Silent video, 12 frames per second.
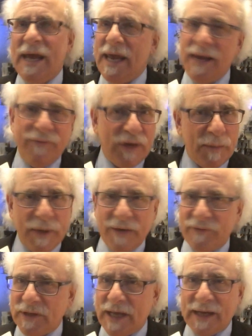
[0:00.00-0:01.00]
even a bit
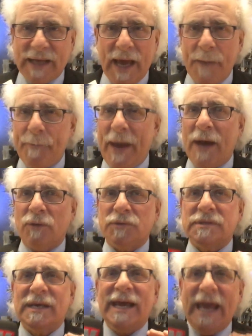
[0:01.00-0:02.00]
of a dead cat
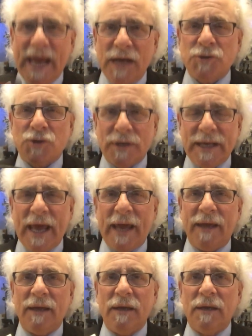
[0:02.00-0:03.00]
bounce intraday.